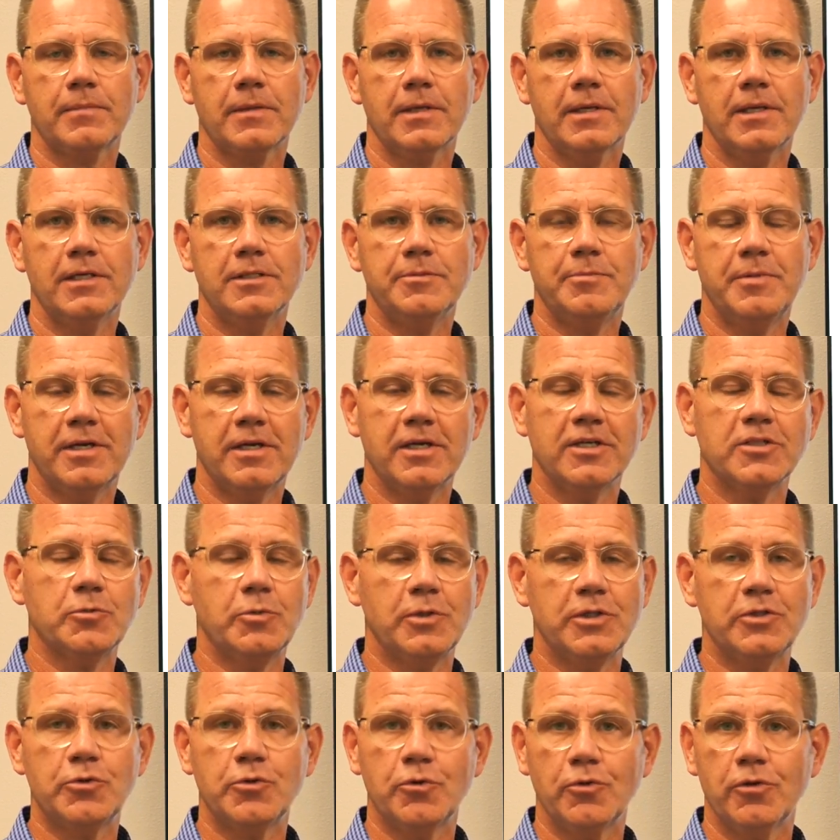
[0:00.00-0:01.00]
is because
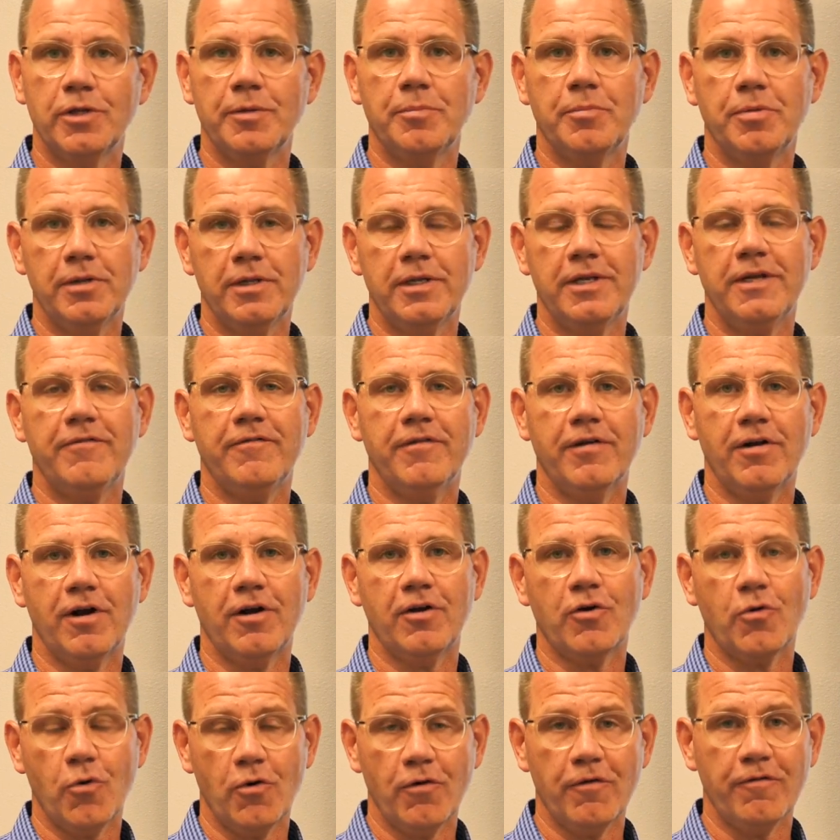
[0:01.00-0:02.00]
we truly believe in our
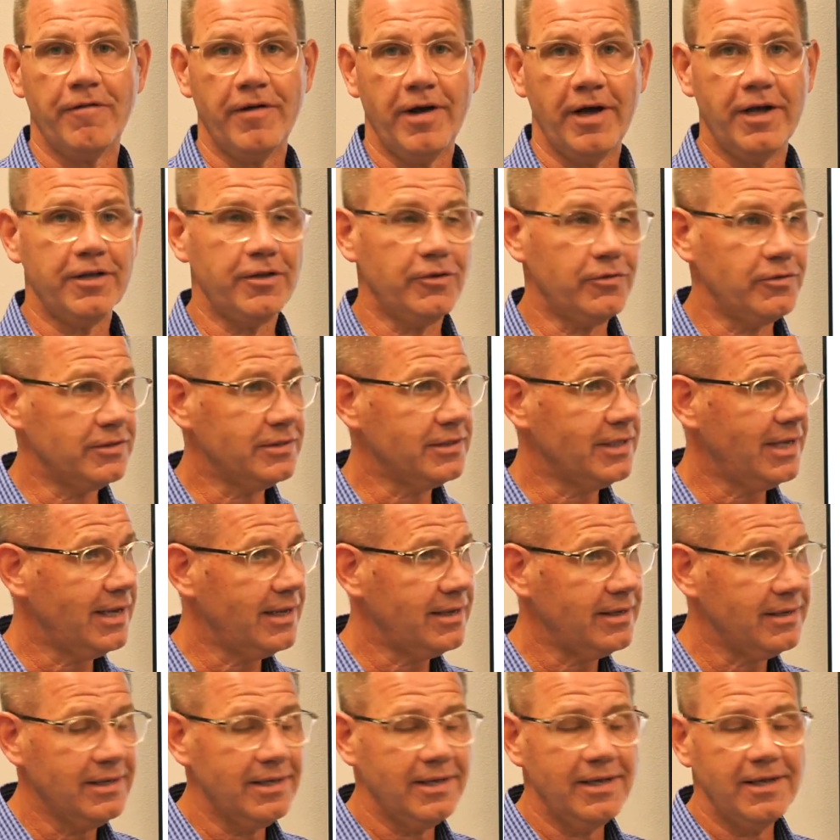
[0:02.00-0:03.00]
core values,
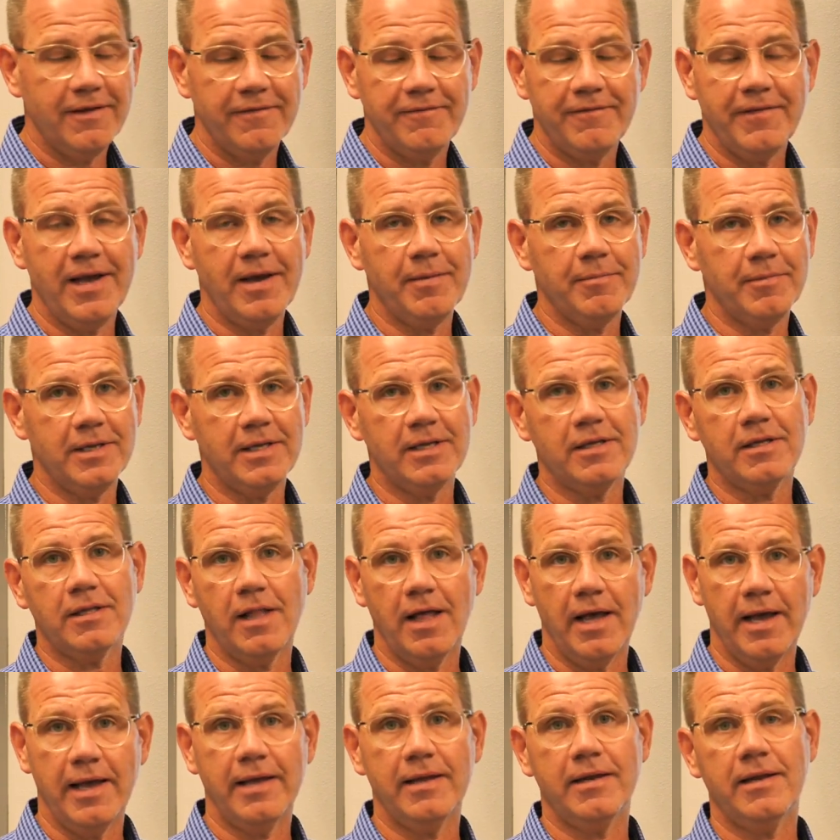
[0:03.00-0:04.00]
that family,
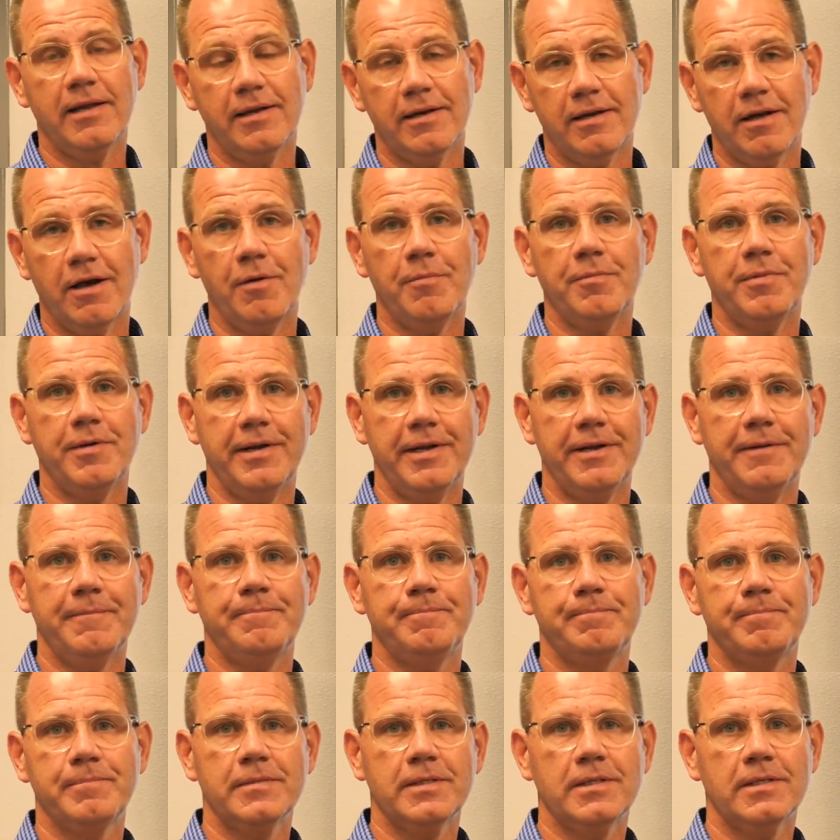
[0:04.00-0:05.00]
client, and company.
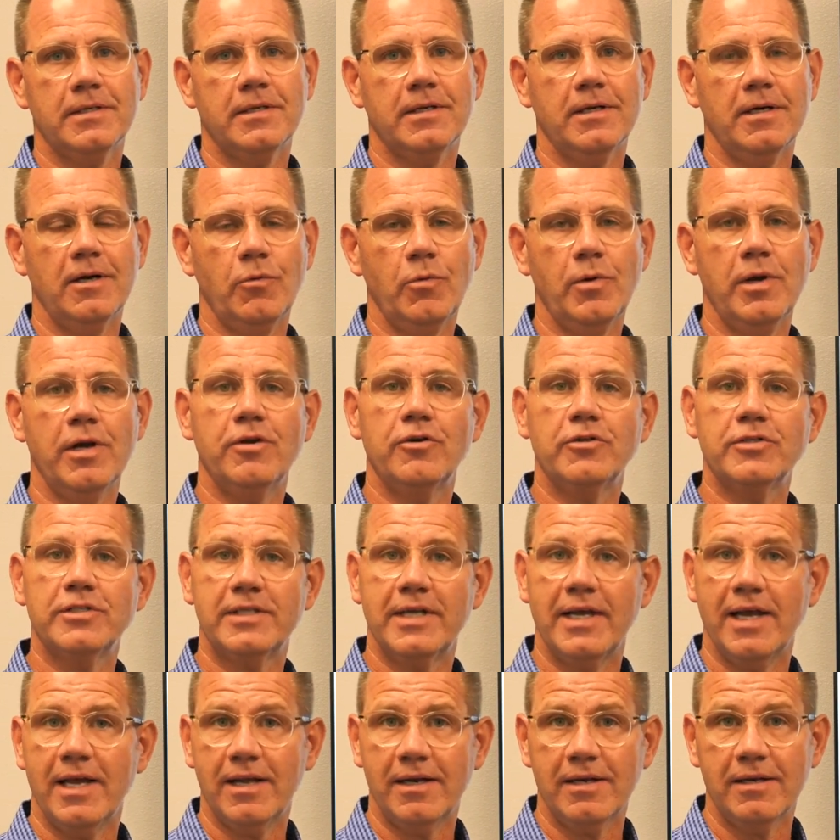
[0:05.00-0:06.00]
We
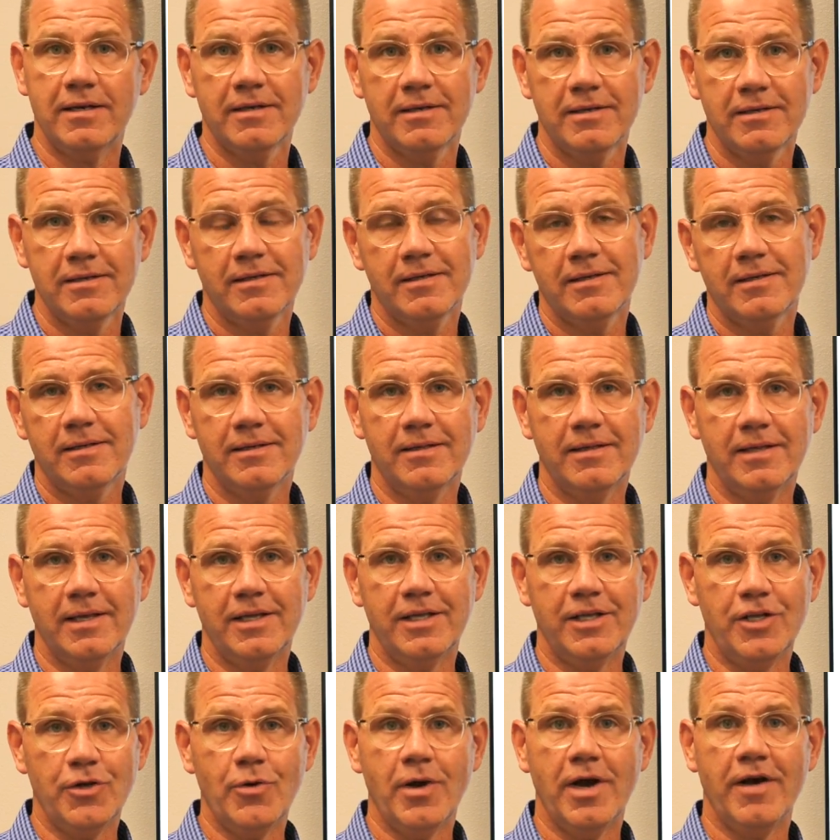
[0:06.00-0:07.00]
understand
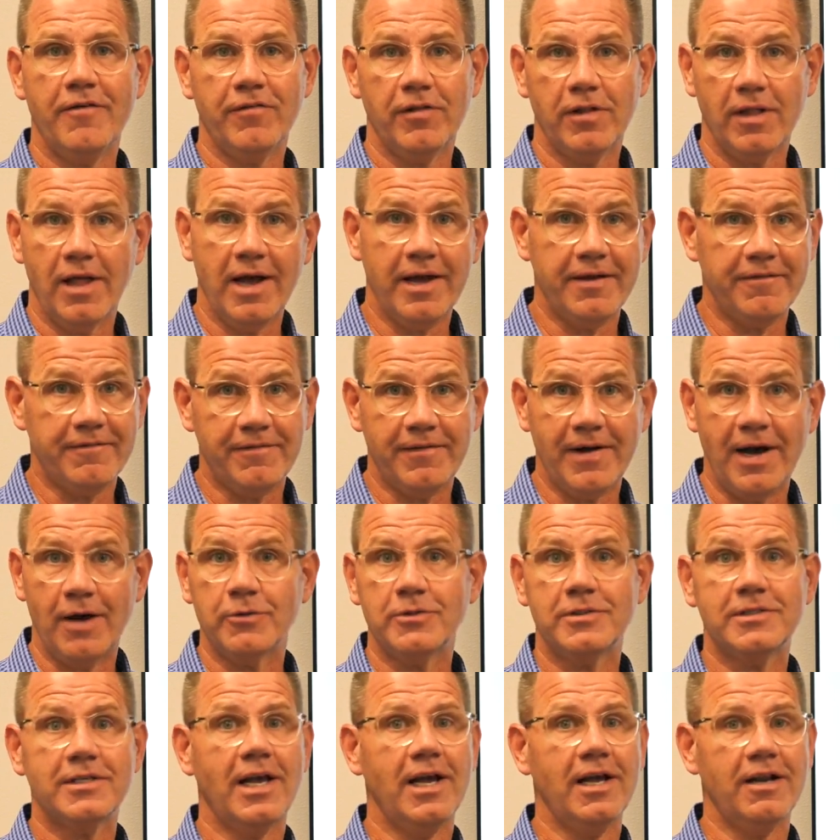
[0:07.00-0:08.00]
that you have a life
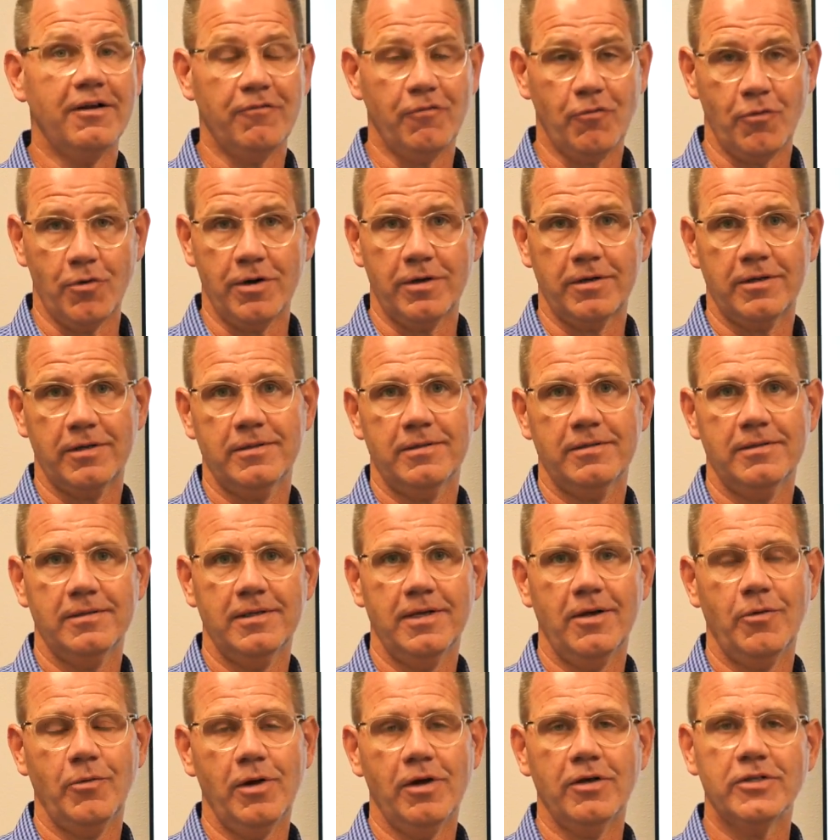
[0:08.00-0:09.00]
outside of work.
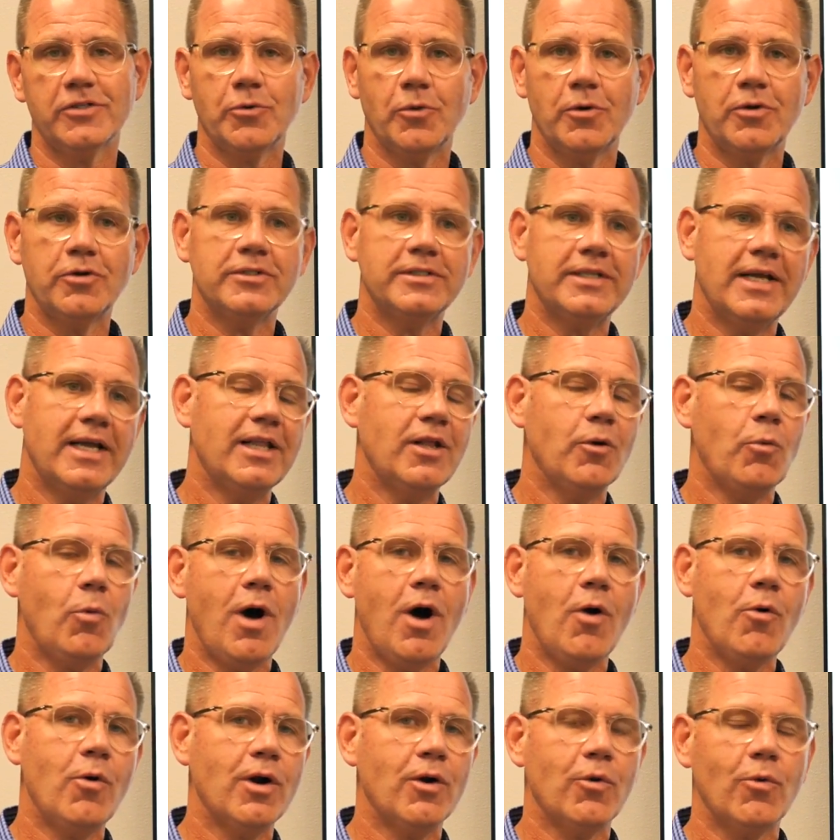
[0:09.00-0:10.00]
And we also understand that
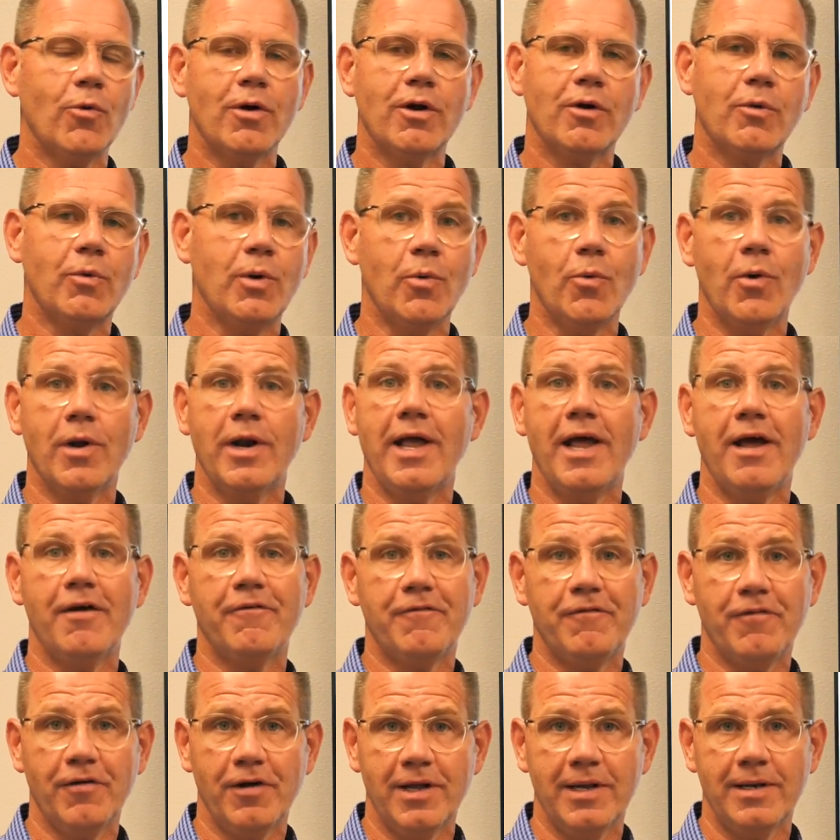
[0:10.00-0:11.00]
while we're at work, we want to have
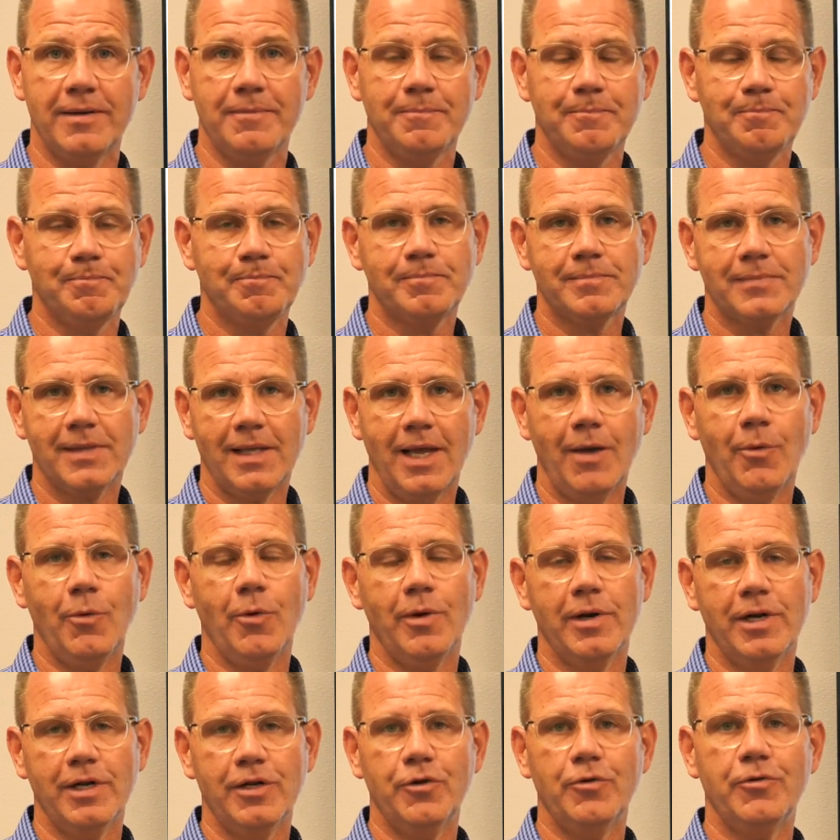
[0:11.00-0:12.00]
fun and we
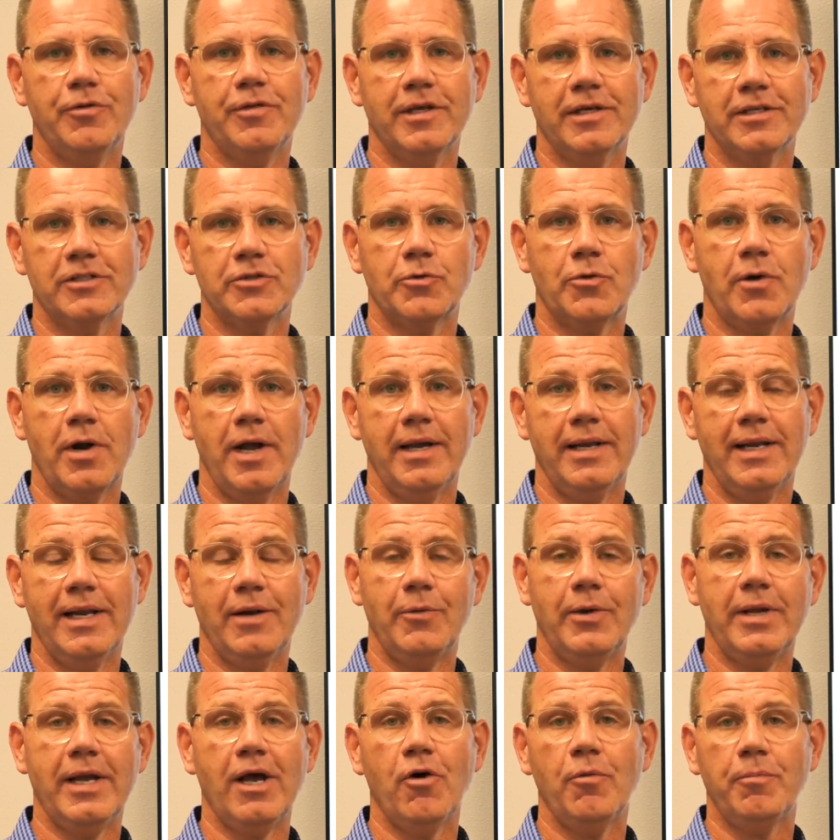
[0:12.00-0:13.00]
want to do things right, and
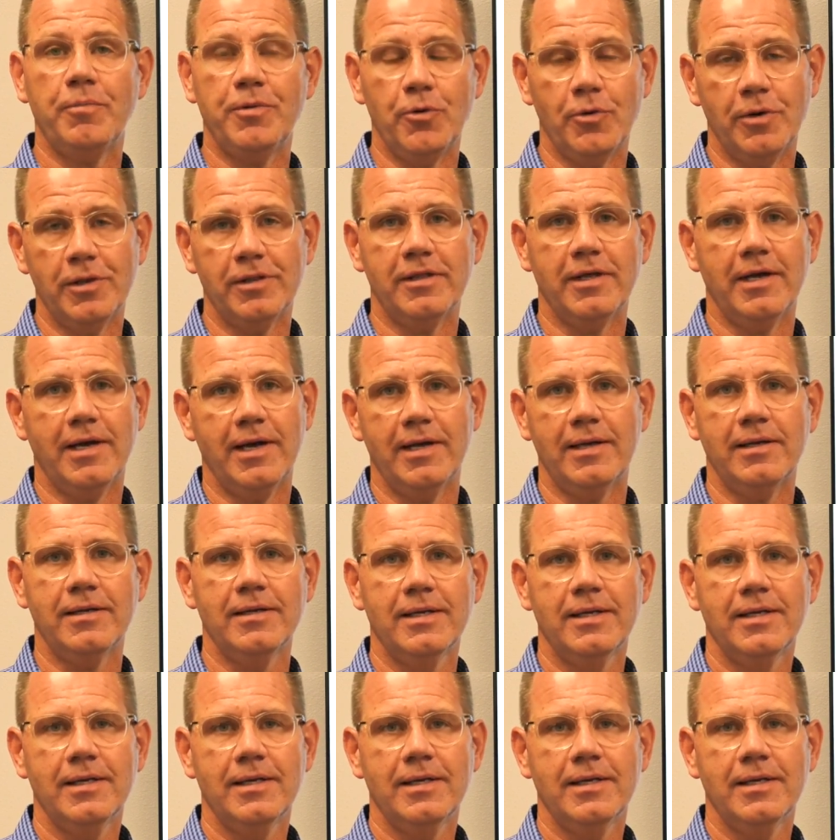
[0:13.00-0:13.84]
we help you with that.